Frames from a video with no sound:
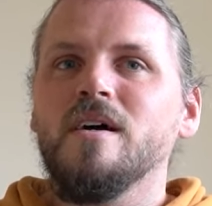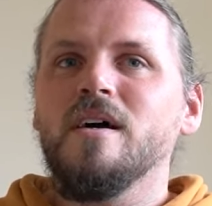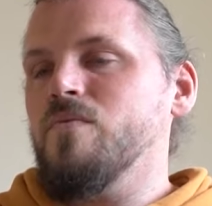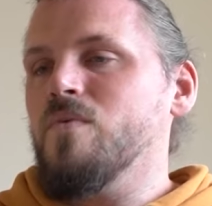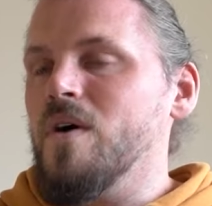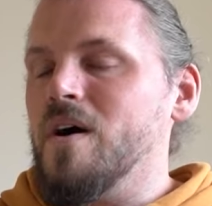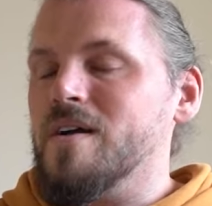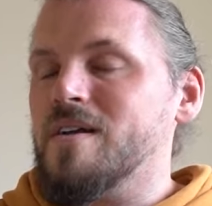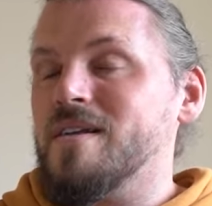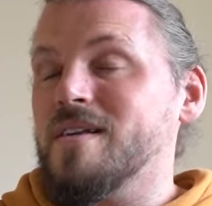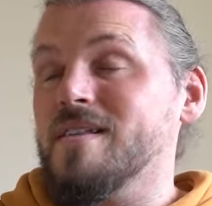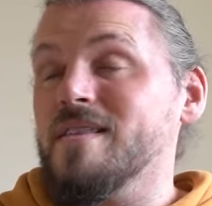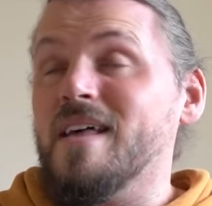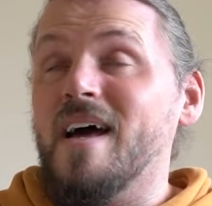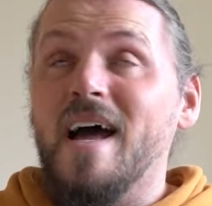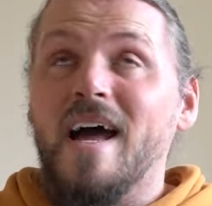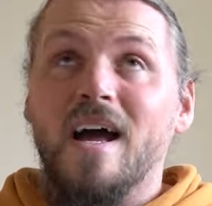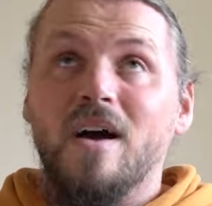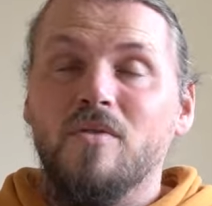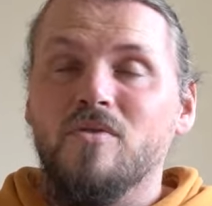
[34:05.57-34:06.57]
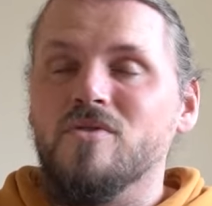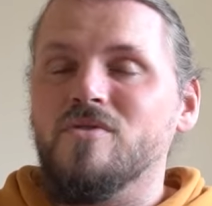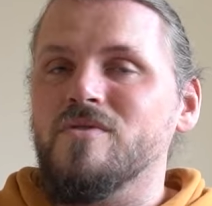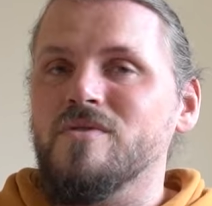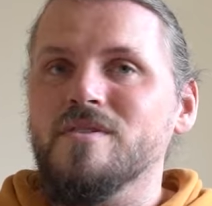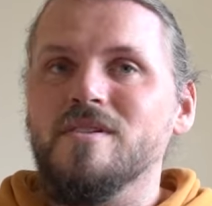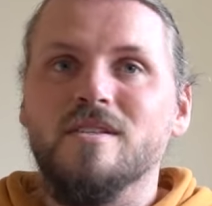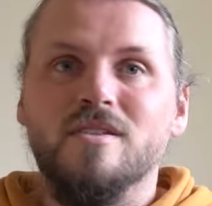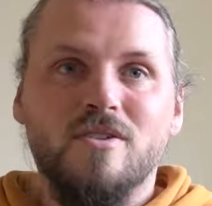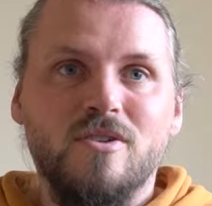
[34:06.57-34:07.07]
Working that out
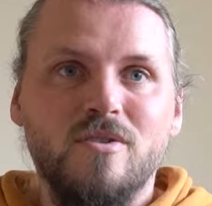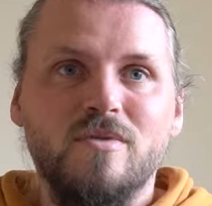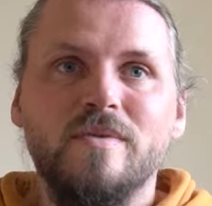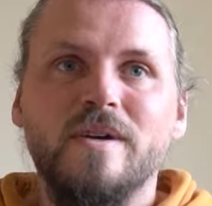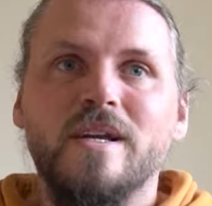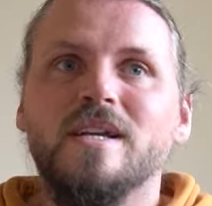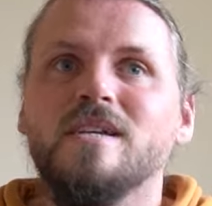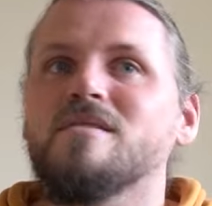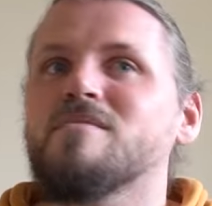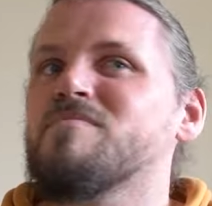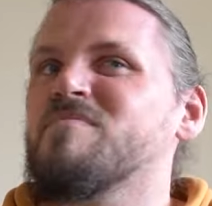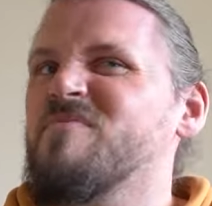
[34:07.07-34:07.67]
across the 2 weeks,